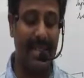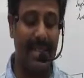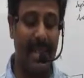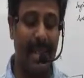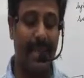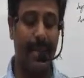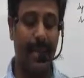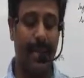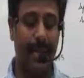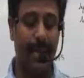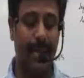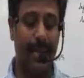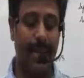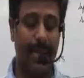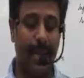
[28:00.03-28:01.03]

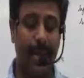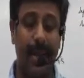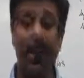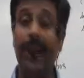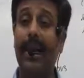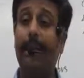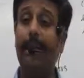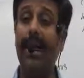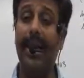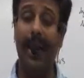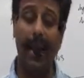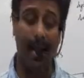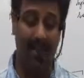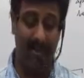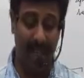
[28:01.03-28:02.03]
selected
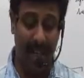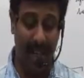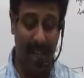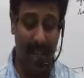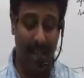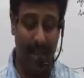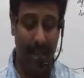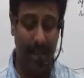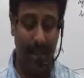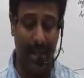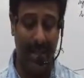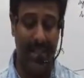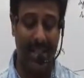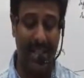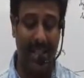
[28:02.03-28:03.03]
independent of each other
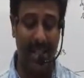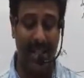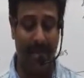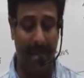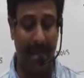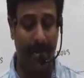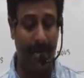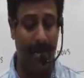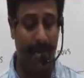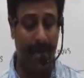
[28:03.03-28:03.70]
in such a way